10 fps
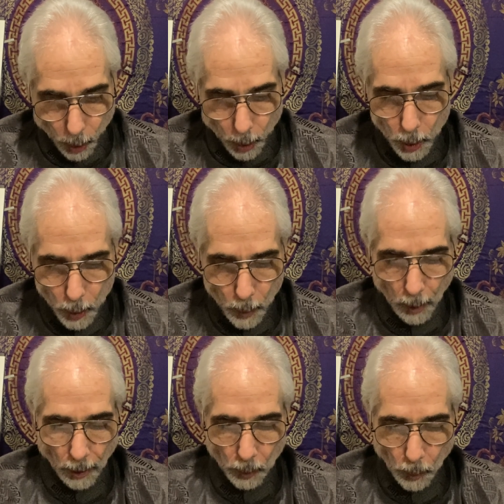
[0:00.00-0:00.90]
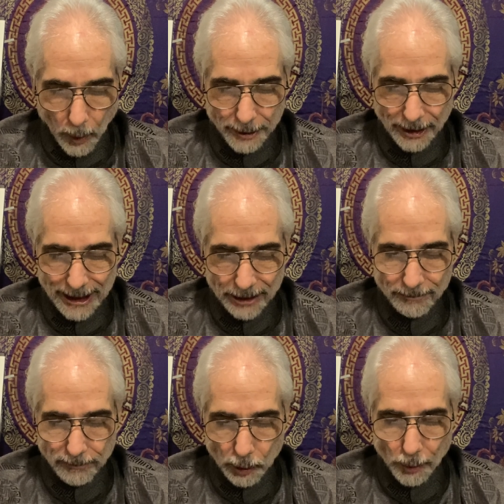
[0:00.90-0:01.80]
Who or what
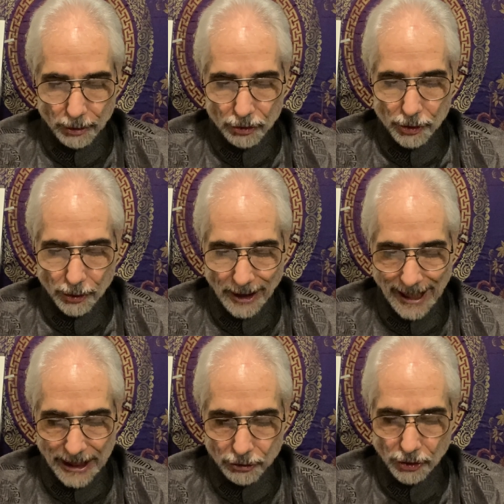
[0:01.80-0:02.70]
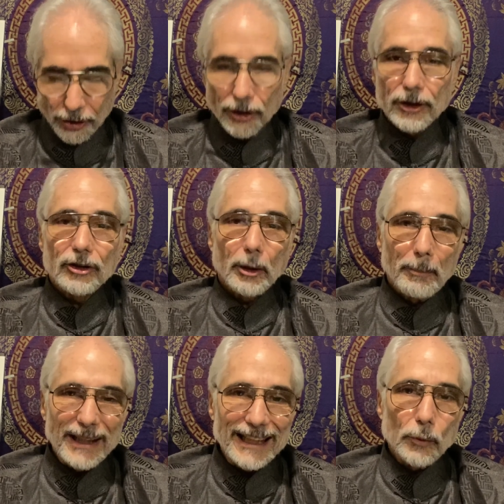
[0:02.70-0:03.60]
influenced your nature to
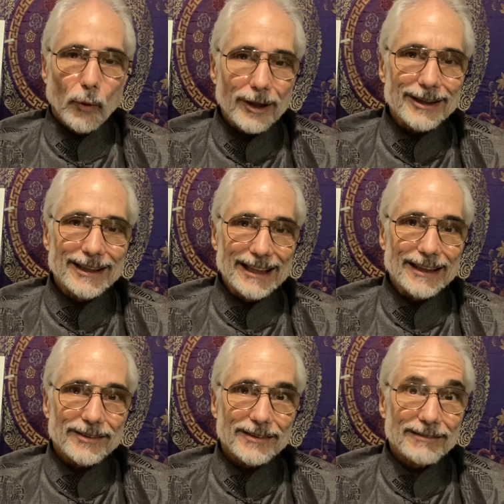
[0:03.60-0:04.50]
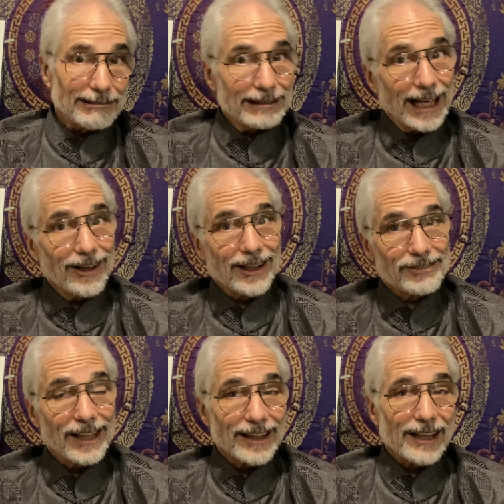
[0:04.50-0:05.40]
be what it is? Well, now I
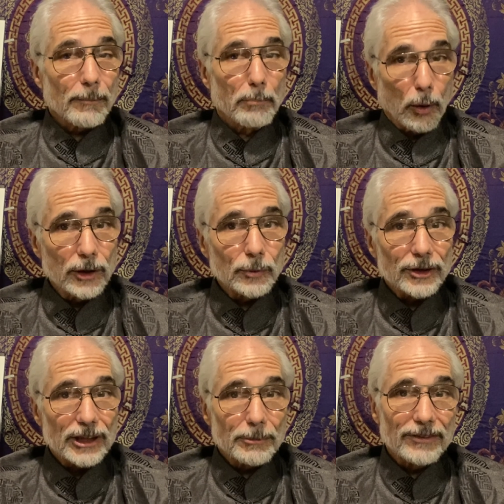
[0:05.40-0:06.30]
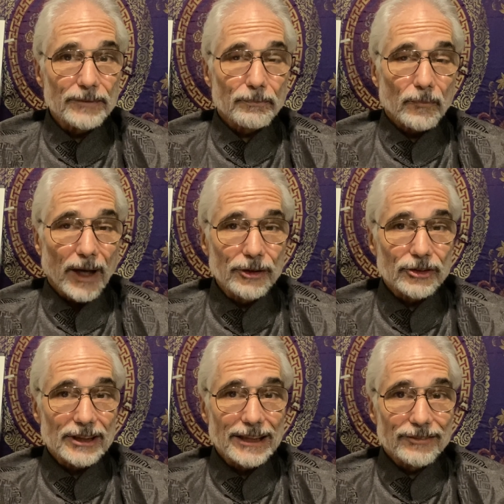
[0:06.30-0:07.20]
found out I'm born with some of it. I
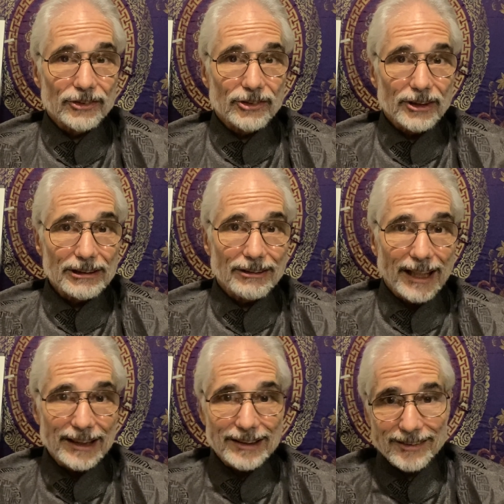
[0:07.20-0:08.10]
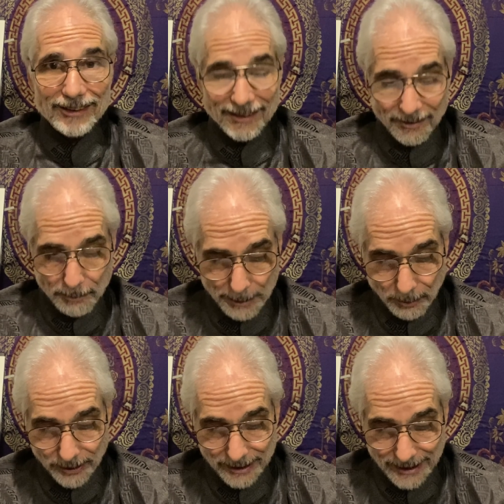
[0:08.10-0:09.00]
used to give certain credit to certain
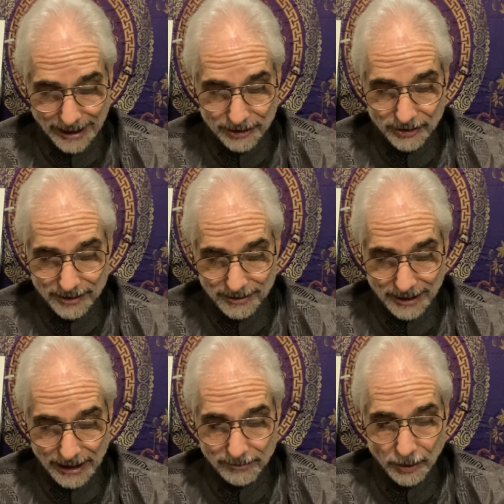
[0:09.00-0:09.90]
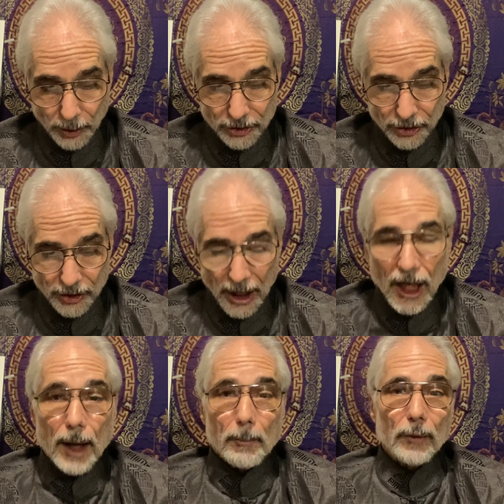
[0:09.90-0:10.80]
people and things that are influences.
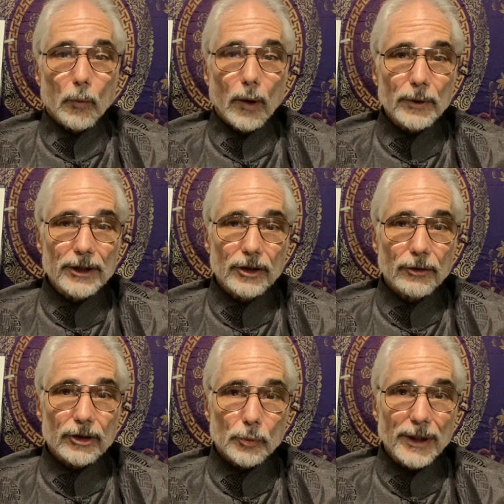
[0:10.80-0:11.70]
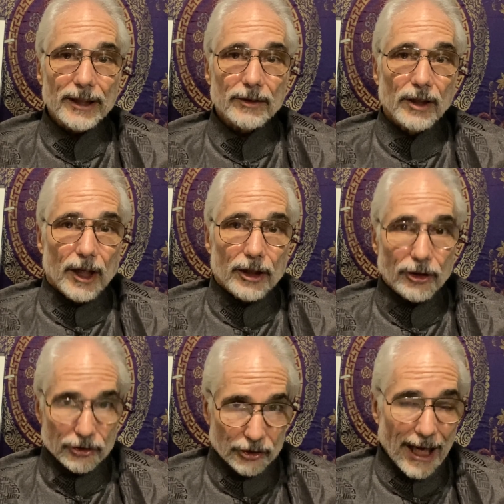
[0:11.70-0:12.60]
But what we do is we can
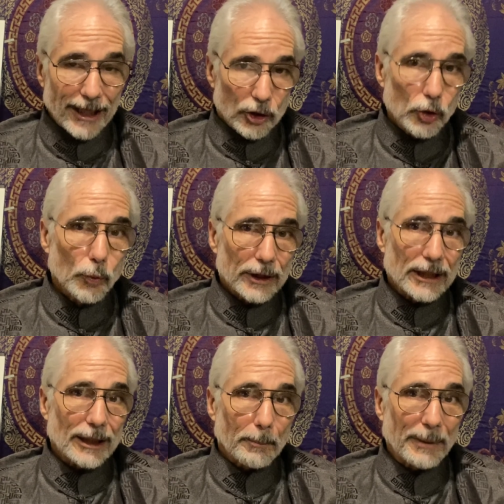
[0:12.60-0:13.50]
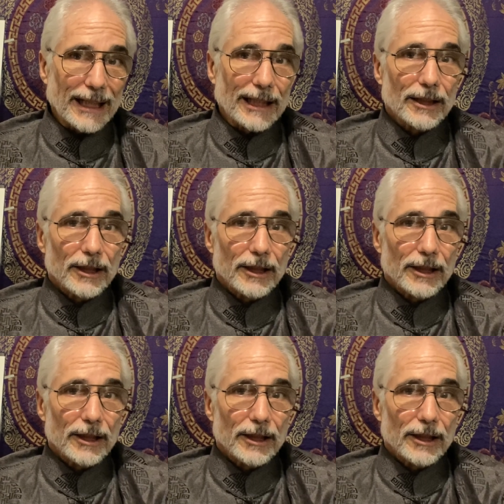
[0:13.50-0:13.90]
decide who we're going to be.